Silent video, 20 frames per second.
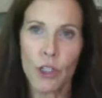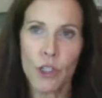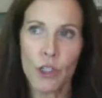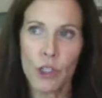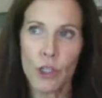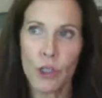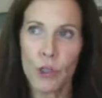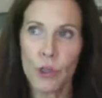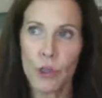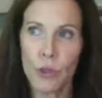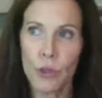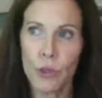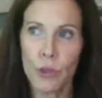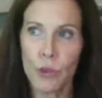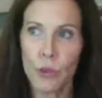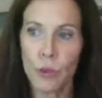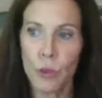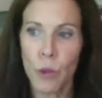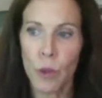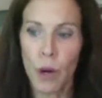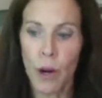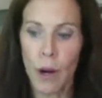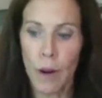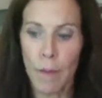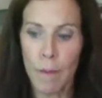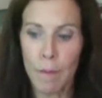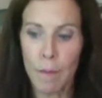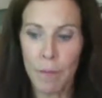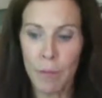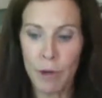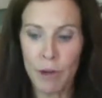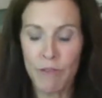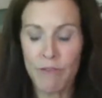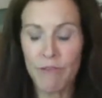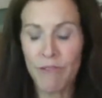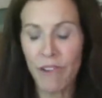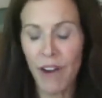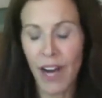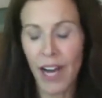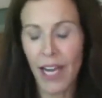to
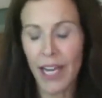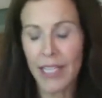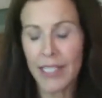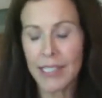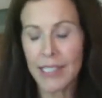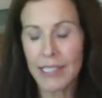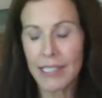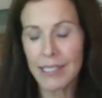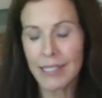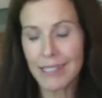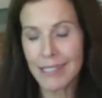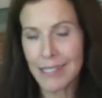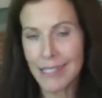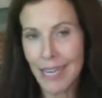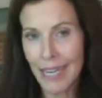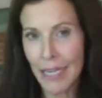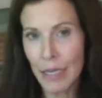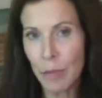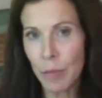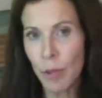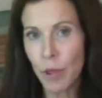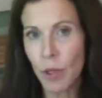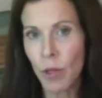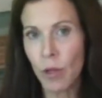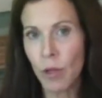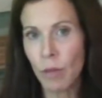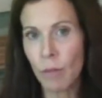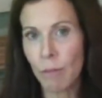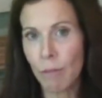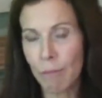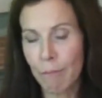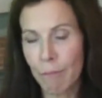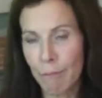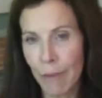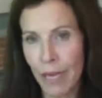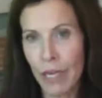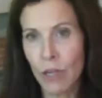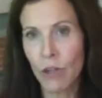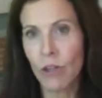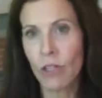provide sustainable
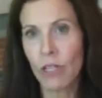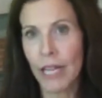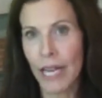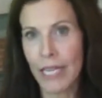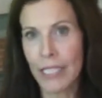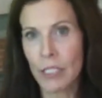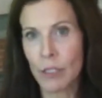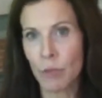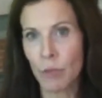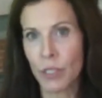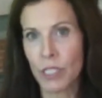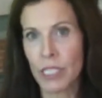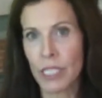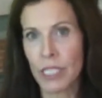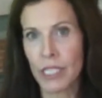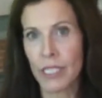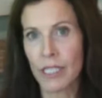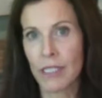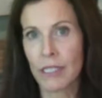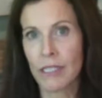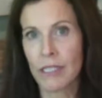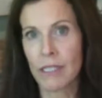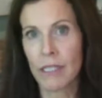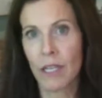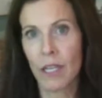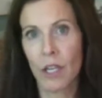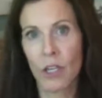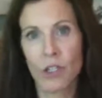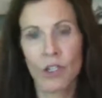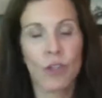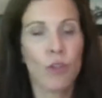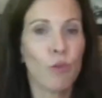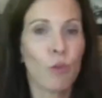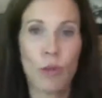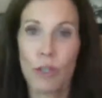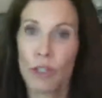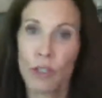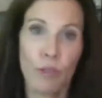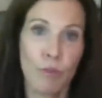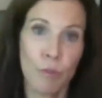medical expertise to the
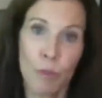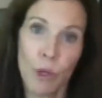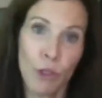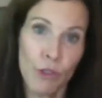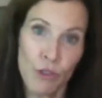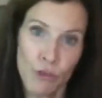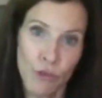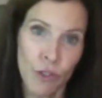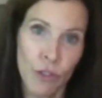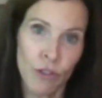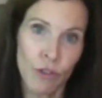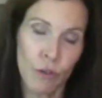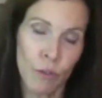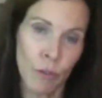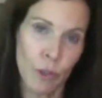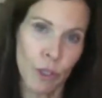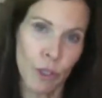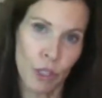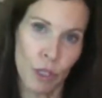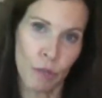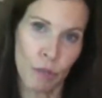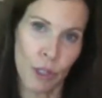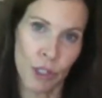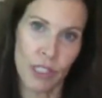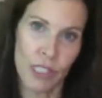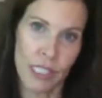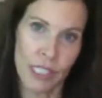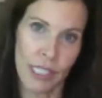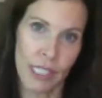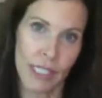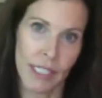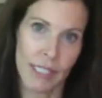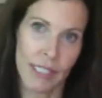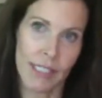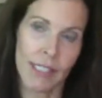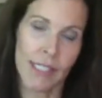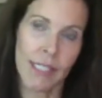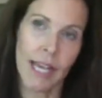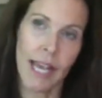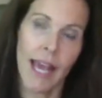world's most vulnerable
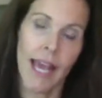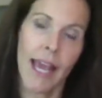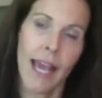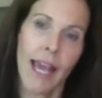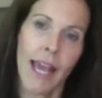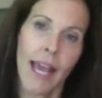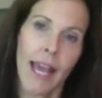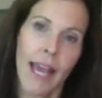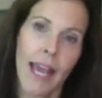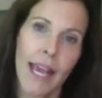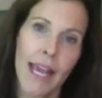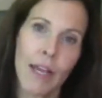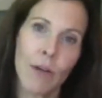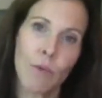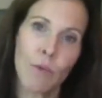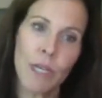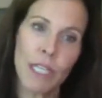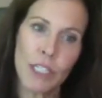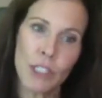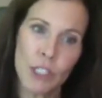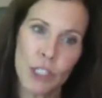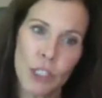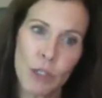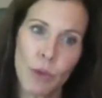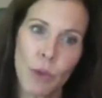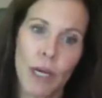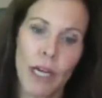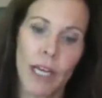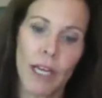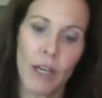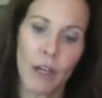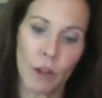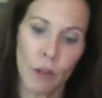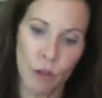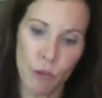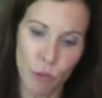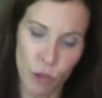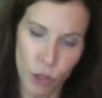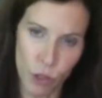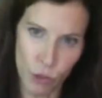communities. And we do it
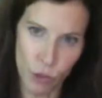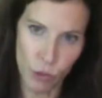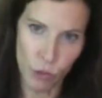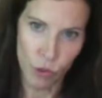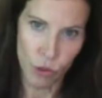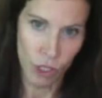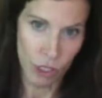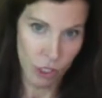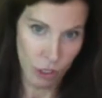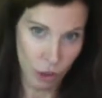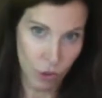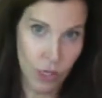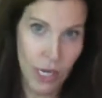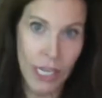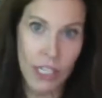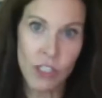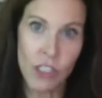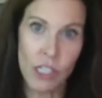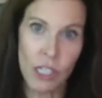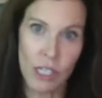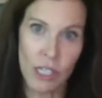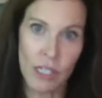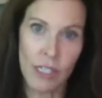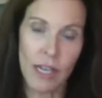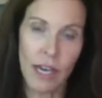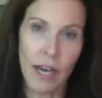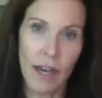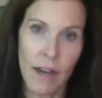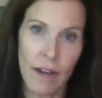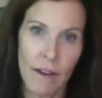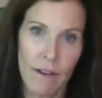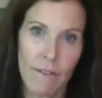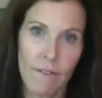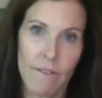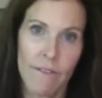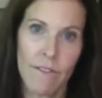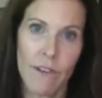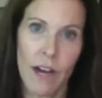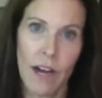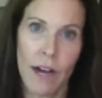through the donation of